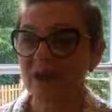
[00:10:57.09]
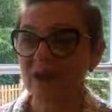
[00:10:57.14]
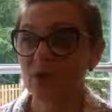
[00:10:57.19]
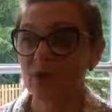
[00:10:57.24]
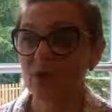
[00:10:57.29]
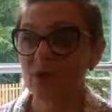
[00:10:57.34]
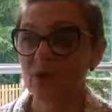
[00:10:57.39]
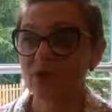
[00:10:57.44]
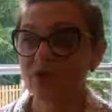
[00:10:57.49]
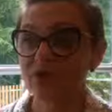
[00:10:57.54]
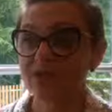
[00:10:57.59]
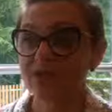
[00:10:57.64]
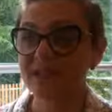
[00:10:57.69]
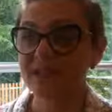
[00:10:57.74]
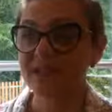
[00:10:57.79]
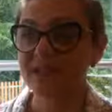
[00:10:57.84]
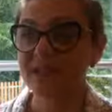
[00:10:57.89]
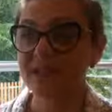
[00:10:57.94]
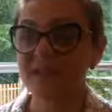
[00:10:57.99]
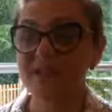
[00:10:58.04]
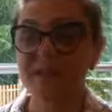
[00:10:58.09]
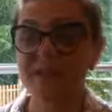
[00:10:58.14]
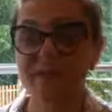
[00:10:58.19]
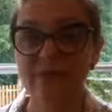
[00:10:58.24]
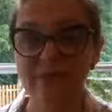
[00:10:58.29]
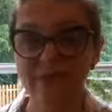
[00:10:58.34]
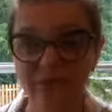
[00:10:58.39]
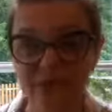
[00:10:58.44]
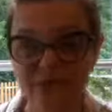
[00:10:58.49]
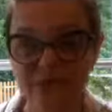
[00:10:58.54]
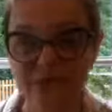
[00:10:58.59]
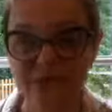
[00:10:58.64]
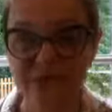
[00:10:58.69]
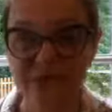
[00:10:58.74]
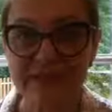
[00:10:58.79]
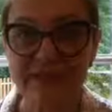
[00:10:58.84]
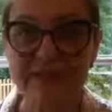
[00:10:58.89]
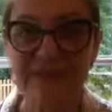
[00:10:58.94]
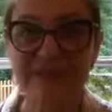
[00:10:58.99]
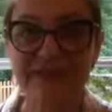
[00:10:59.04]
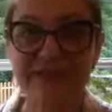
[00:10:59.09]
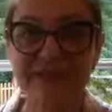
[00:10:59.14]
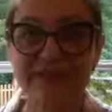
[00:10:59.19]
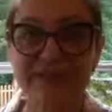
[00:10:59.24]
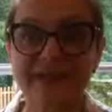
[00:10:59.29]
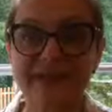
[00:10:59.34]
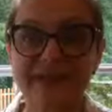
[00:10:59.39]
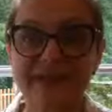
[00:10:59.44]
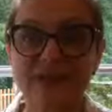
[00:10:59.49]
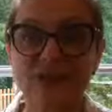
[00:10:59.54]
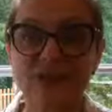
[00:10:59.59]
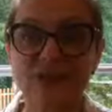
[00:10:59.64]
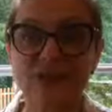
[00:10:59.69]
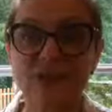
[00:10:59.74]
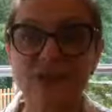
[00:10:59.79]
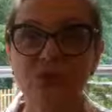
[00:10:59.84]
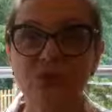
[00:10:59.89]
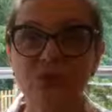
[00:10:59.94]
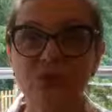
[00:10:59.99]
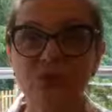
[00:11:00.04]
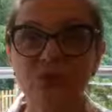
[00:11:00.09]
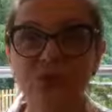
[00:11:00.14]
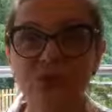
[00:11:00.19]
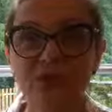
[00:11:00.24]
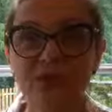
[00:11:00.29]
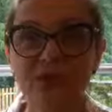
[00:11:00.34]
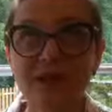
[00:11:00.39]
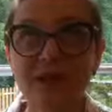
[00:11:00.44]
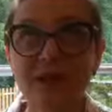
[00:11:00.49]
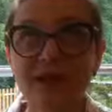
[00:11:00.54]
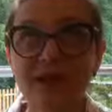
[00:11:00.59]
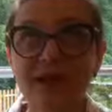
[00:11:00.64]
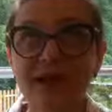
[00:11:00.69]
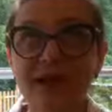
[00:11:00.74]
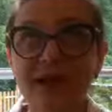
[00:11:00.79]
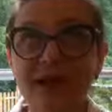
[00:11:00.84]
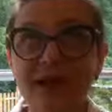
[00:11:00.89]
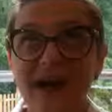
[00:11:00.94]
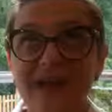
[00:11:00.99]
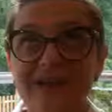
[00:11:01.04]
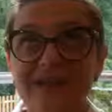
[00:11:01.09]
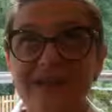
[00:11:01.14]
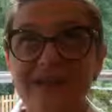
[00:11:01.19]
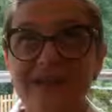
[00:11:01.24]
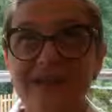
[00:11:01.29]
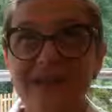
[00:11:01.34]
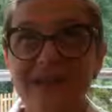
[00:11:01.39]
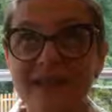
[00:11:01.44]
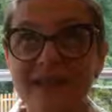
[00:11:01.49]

What is important is that you look at this